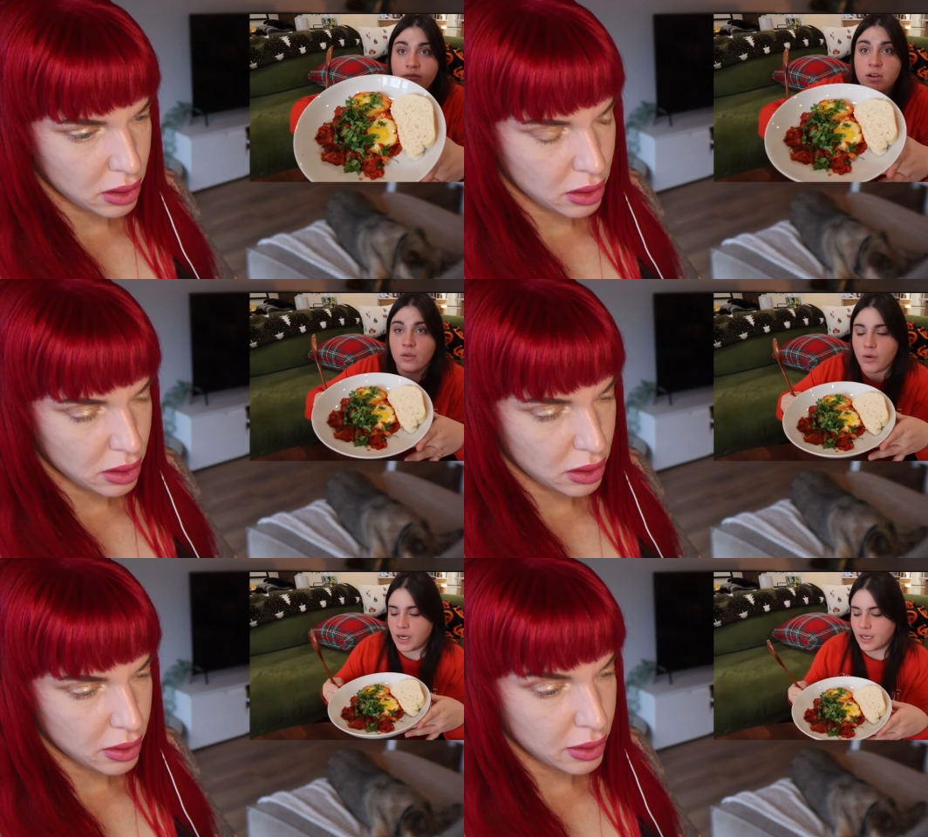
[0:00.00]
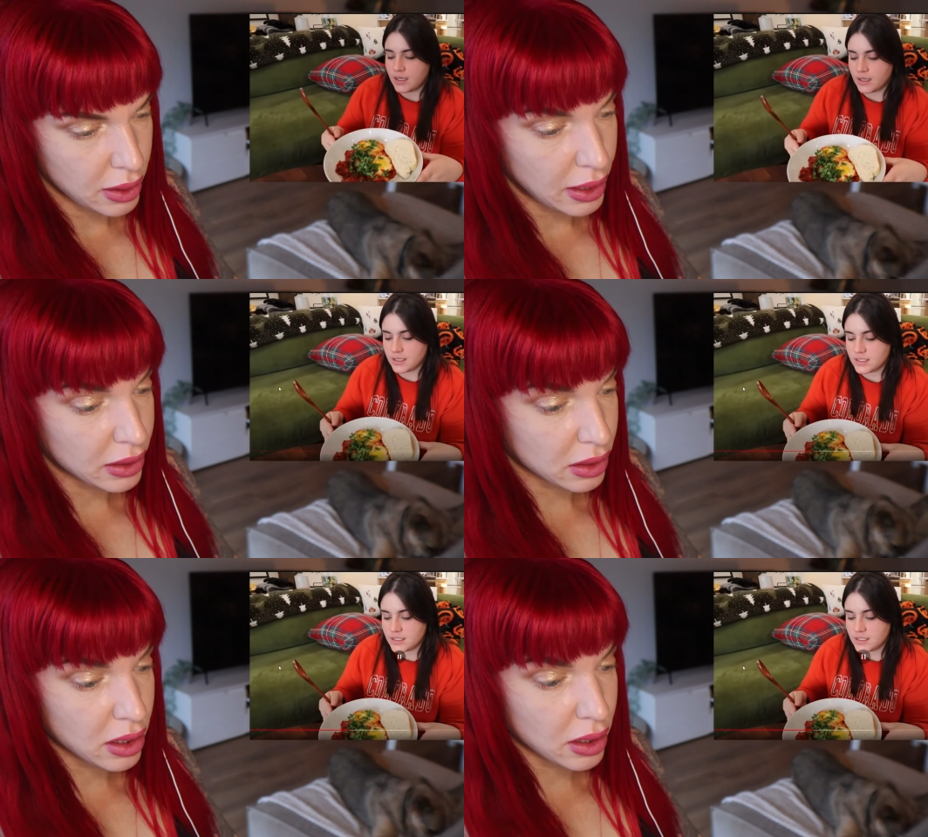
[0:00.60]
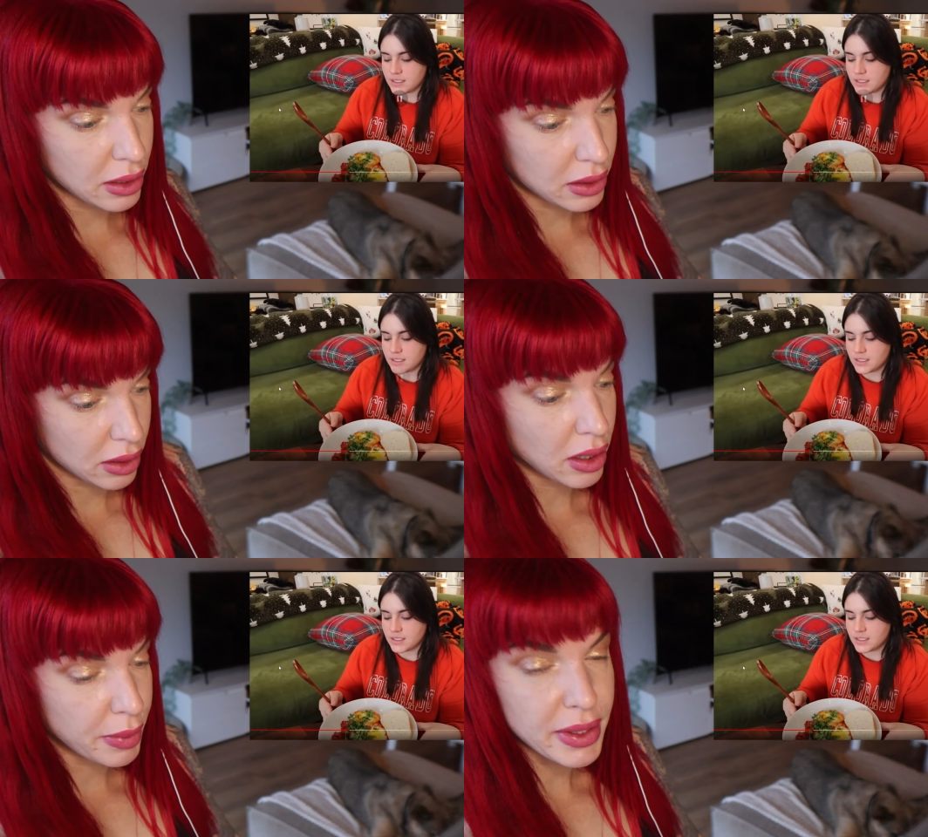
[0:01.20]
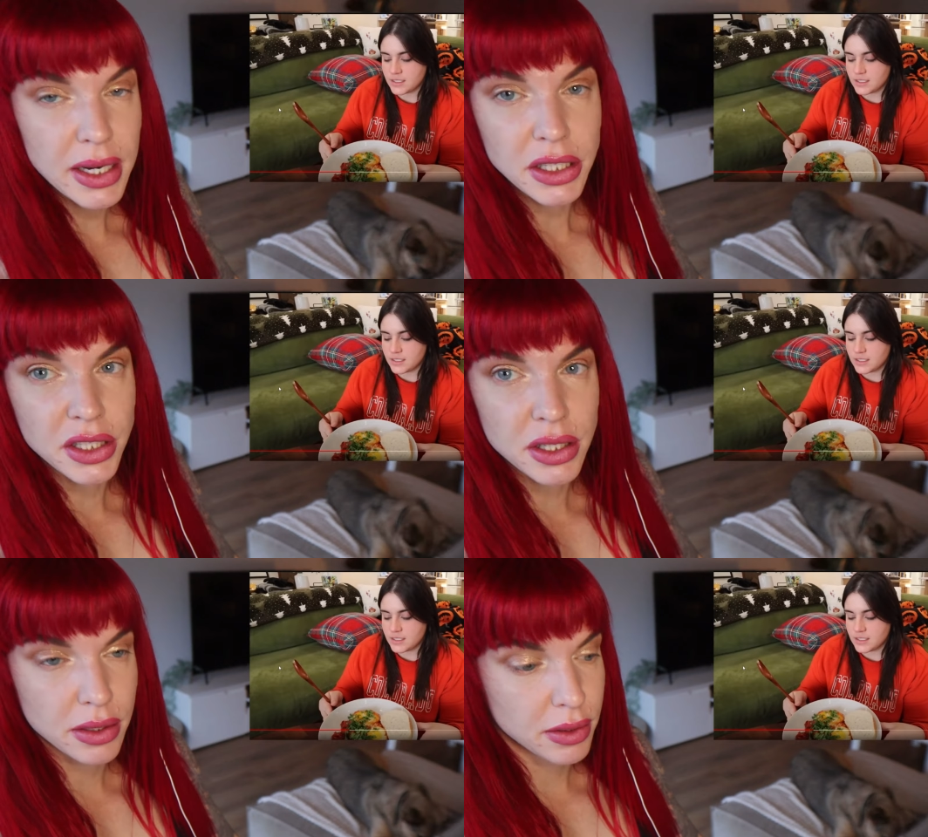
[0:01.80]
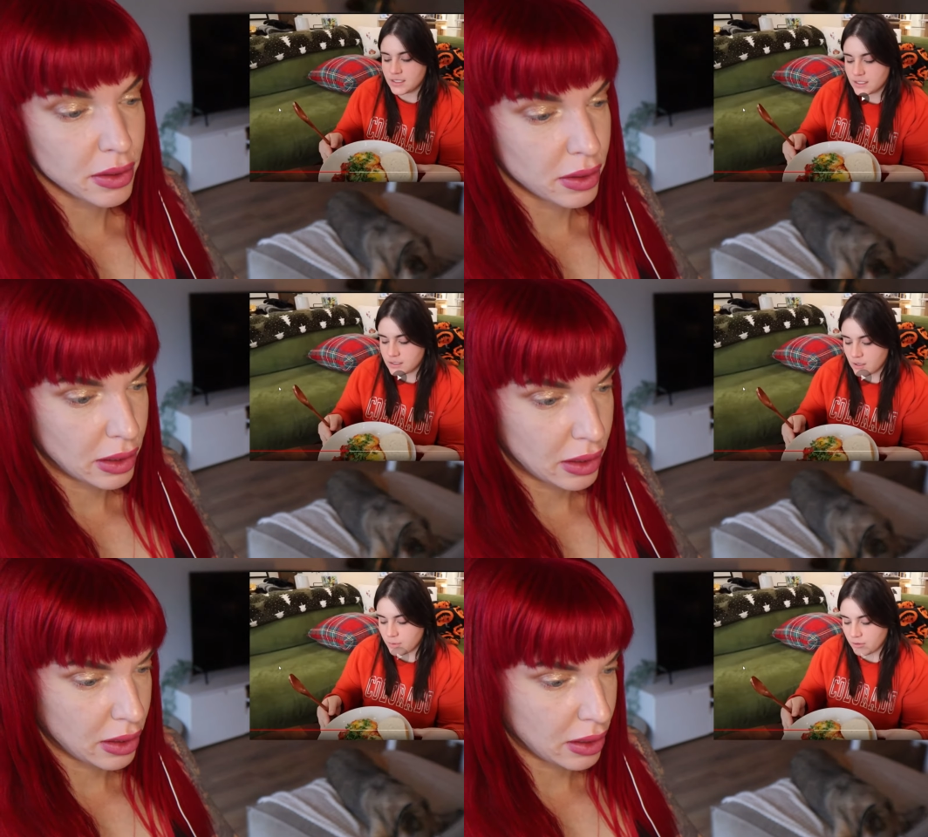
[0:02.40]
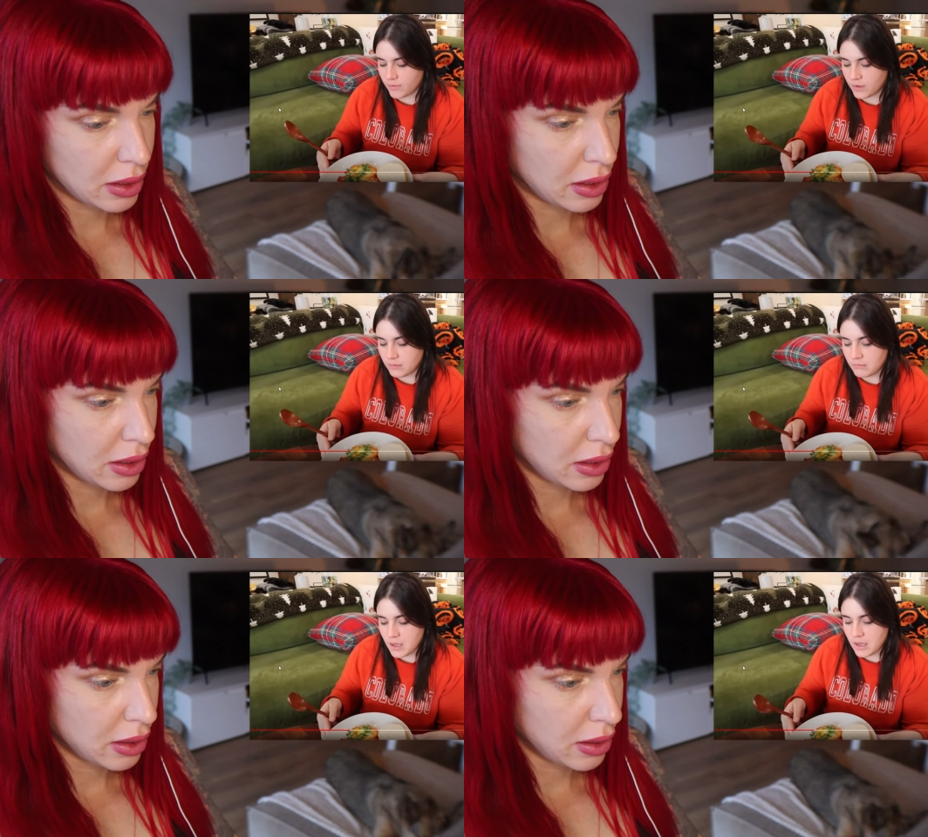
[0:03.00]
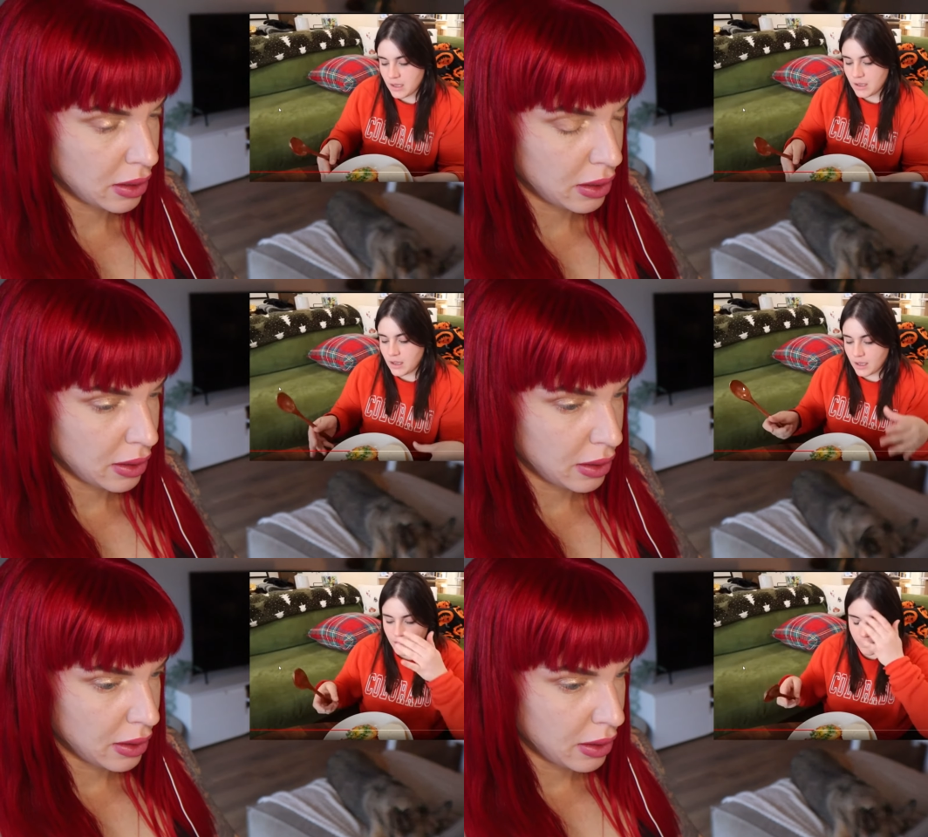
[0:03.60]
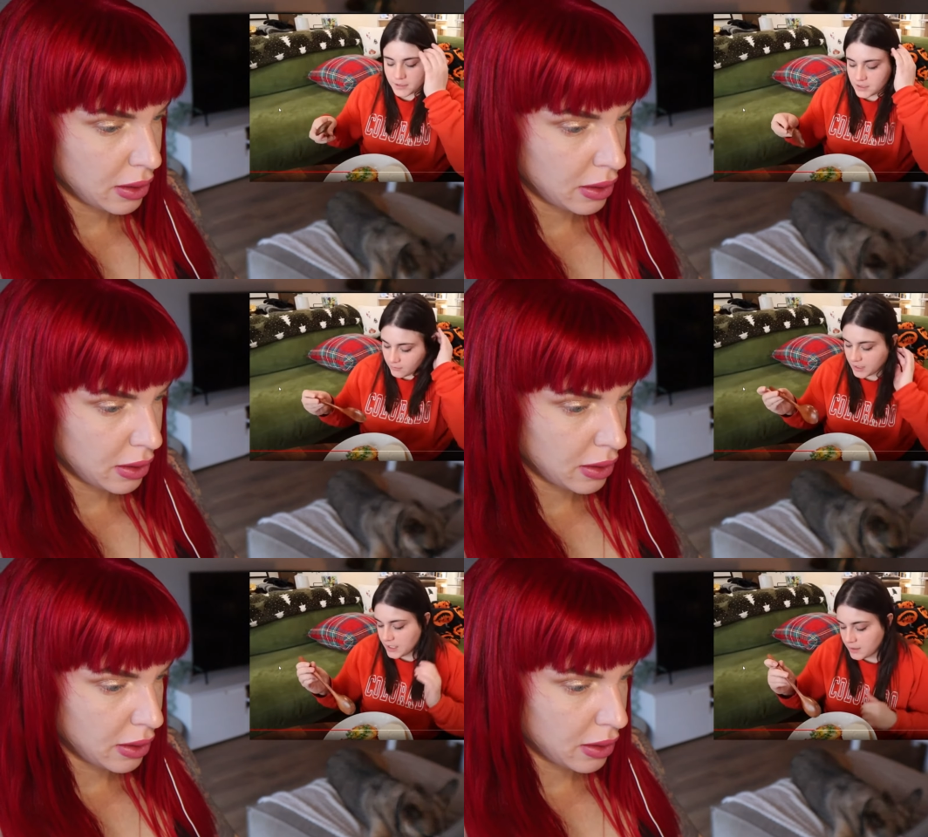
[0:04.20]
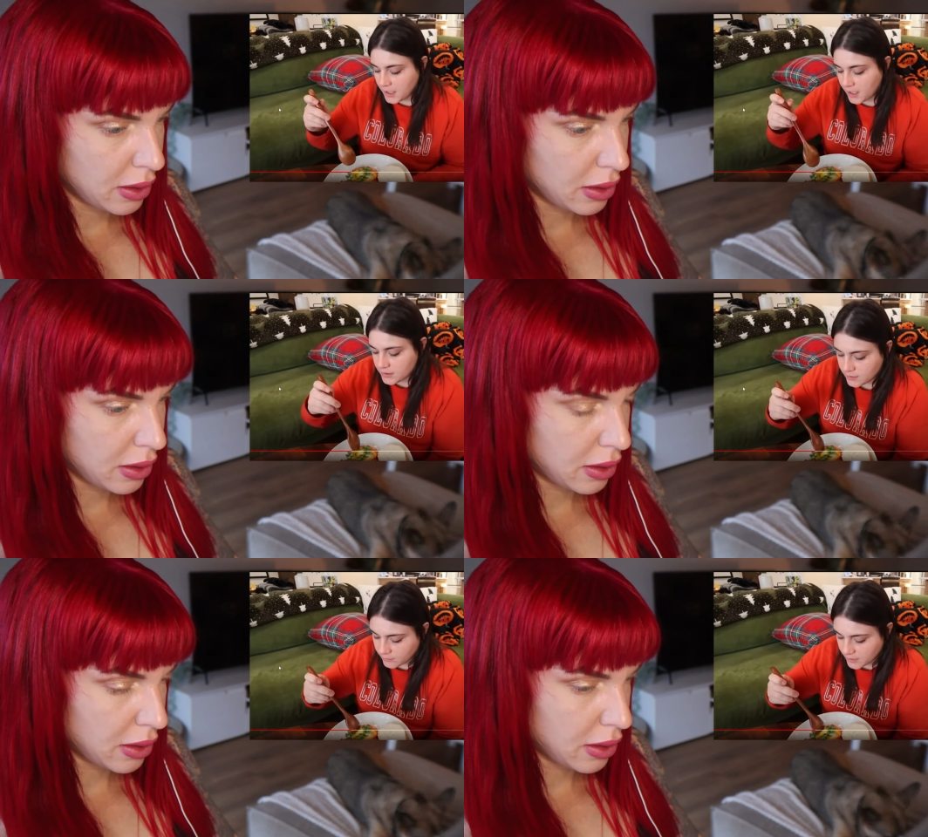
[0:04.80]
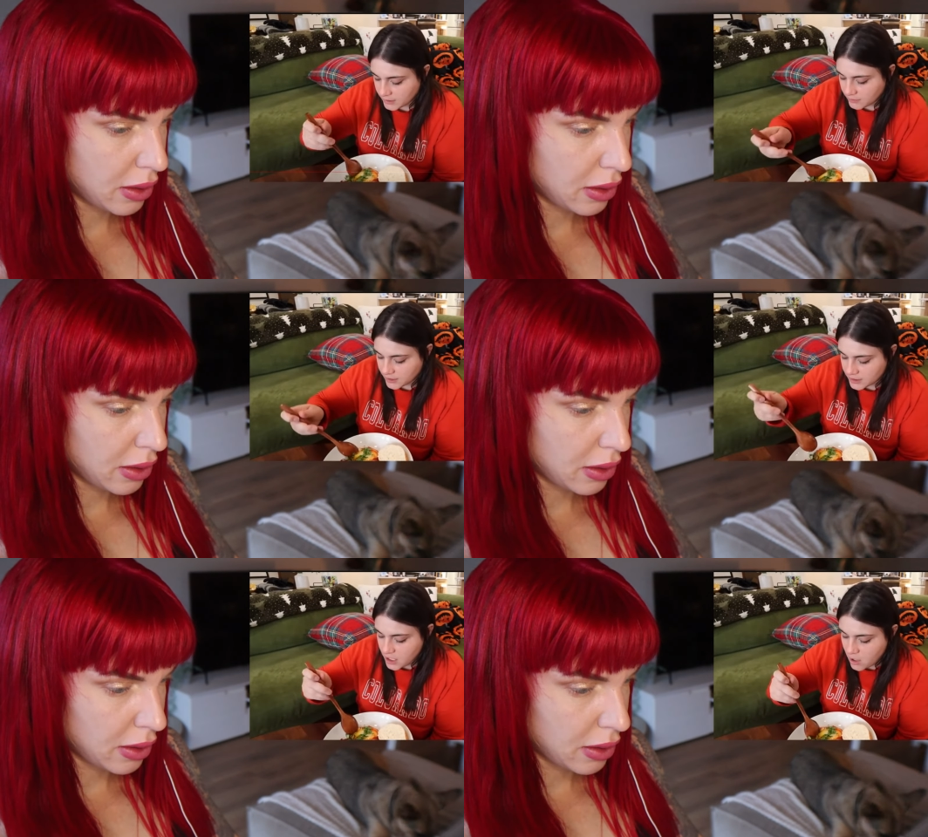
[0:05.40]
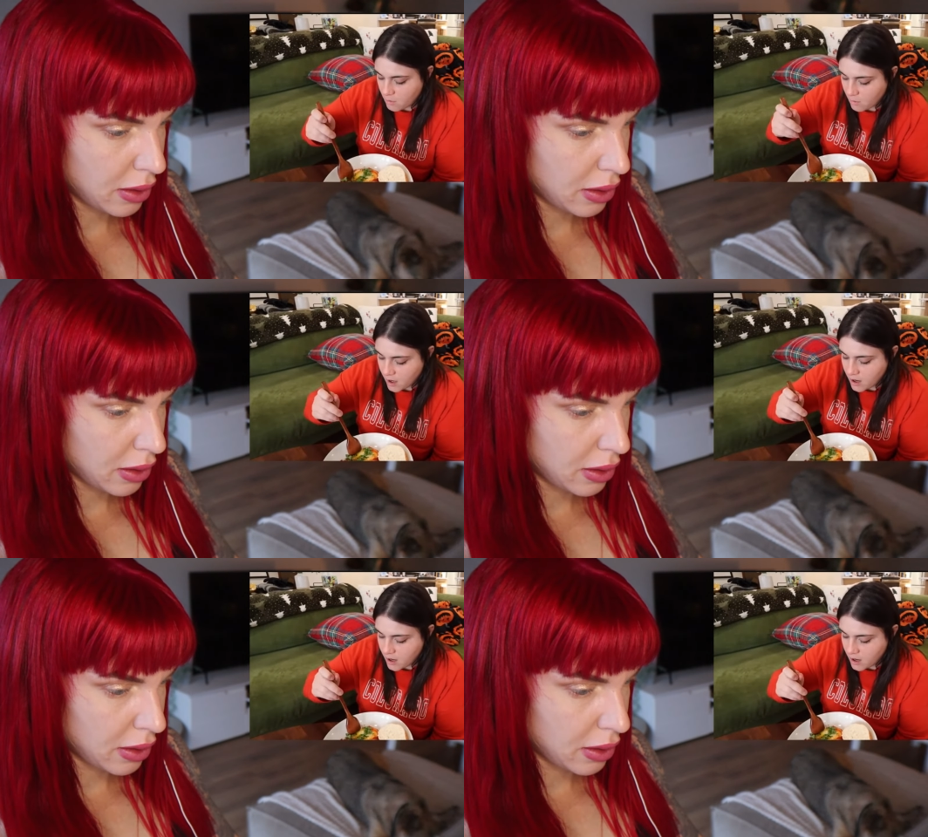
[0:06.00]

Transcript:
Speaker 1: of her glory.
Speaker 2: This It's, it's gonna be delicious.
Speaker 1: This is so beautiful. I almost don't wanna eat it, but I also really, really do.